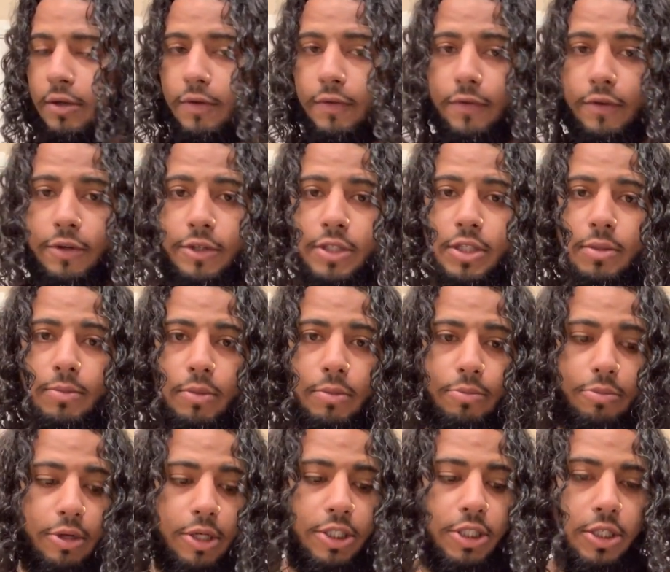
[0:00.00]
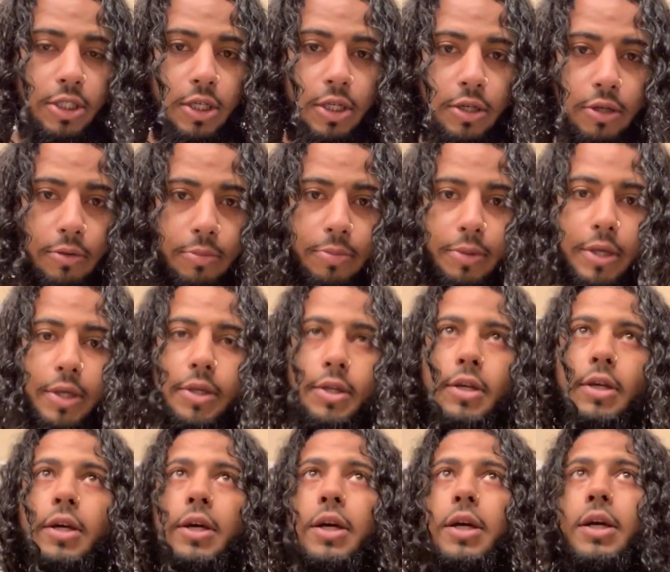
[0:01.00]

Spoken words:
First, let me brush it a little bit.